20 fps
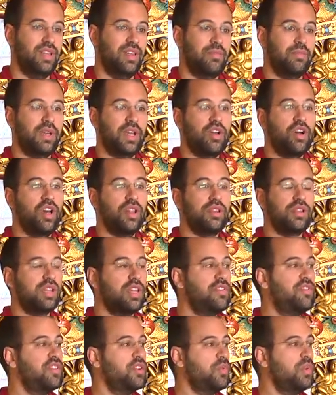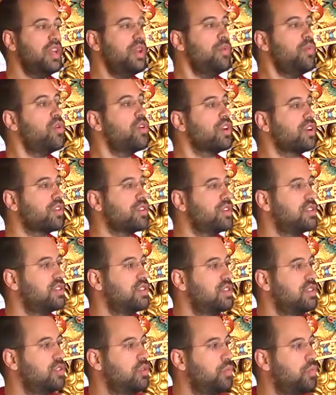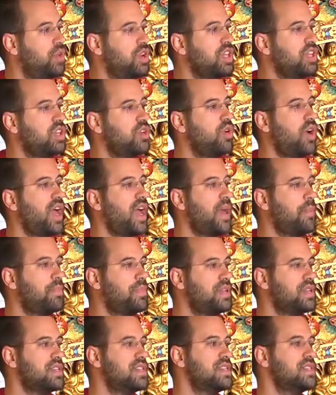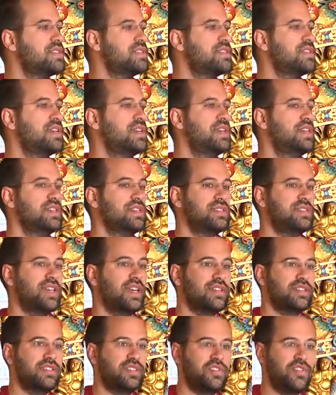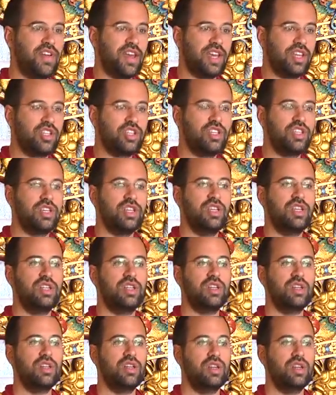Because if it really works to bring you happiness, satisfaction,